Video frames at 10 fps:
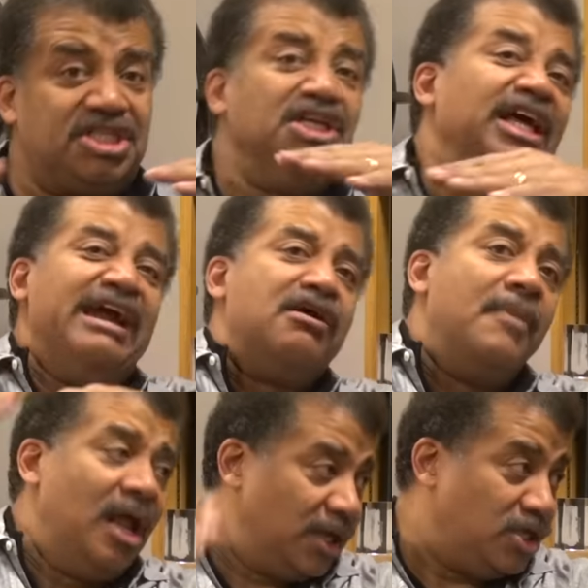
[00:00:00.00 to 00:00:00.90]
still air
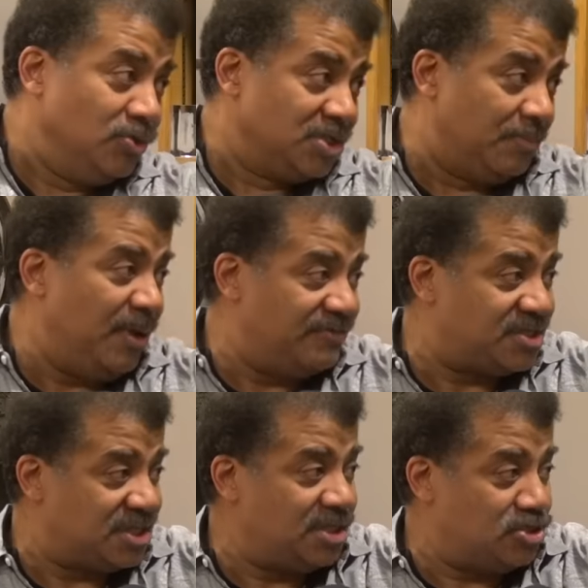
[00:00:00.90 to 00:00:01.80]
molecules above
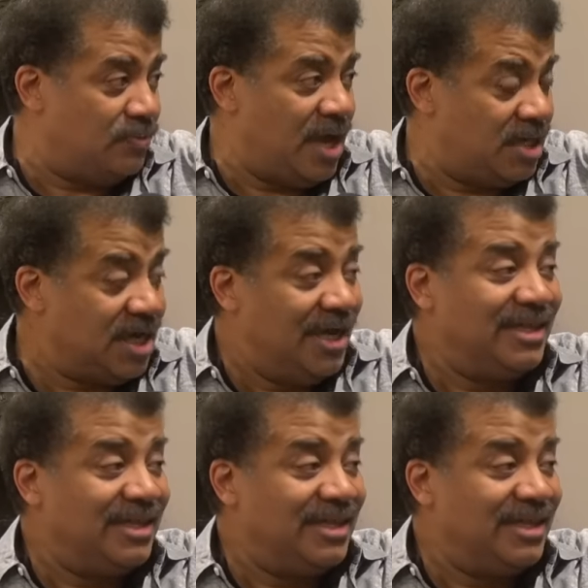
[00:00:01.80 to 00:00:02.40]
62 miles.